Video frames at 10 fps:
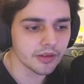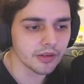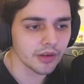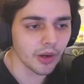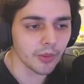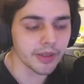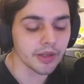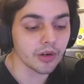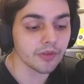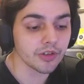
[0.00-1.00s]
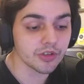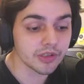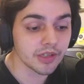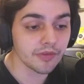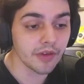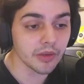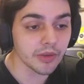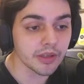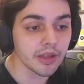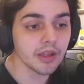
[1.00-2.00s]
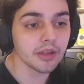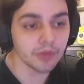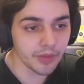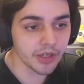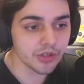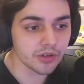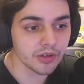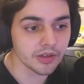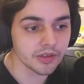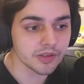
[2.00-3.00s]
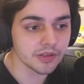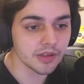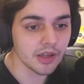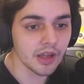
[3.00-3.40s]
I mean, or if you're just gonna follow it, you make sure that it's